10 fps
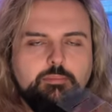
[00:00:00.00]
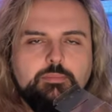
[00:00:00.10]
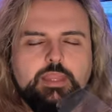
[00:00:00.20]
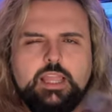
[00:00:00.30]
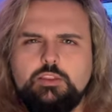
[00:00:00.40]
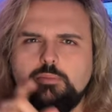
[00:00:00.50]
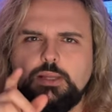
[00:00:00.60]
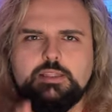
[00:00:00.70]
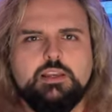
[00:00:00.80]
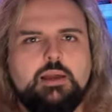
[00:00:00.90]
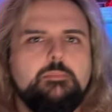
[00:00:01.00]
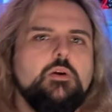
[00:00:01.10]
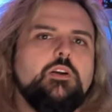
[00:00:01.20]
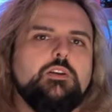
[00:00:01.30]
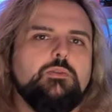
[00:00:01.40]
They're not meant to go in
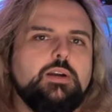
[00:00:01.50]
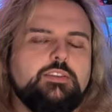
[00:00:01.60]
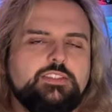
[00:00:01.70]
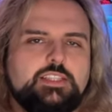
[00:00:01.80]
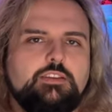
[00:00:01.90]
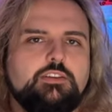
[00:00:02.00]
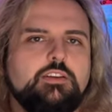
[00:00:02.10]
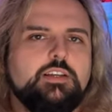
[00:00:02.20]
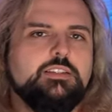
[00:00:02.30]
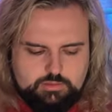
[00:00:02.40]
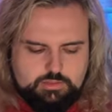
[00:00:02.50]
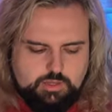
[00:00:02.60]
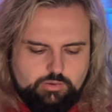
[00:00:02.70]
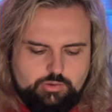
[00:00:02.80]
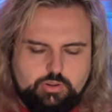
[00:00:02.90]
microwave sterilizer,
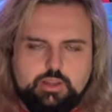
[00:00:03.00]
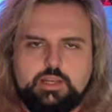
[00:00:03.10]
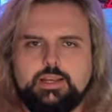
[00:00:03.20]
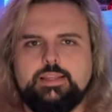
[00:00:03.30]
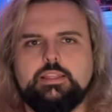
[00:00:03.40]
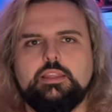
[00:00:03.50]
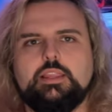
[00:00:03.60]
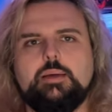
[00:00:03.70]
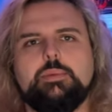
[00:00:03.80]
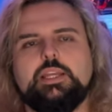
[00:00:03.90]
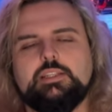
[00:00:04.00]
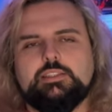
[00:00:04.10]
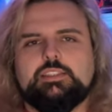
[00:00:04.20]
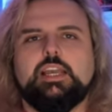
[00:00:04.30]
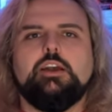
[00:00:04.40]
so you can clean the dummy
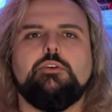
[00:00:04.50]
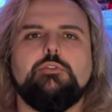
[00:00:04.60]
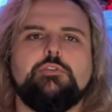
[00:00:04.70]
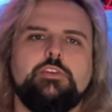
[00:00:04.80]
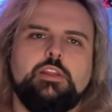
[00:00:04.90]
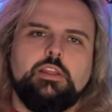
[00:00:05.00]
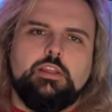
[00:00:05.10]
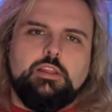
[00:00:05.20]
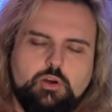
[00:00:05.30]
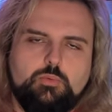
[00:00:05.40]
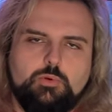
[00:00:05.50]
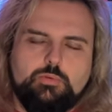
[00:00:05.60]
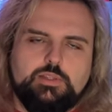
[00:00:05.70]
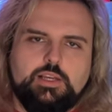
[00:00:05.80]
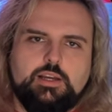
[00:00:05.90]
itself, hot
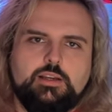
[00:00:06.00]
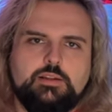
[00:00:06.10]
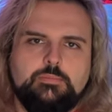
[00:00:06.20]
water,